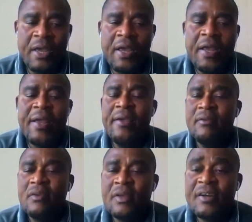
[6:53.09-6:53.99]

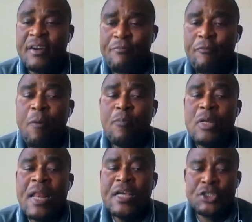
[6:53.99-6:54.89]
a
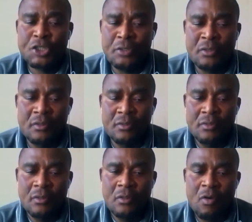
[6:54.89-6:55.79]
reformulation
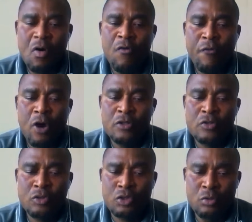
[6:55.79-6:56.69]
of our
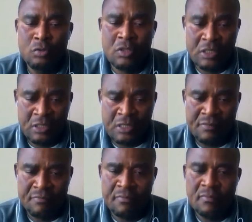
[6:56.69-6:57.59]
social
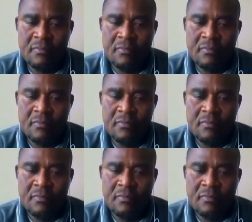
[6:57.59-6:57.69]
system.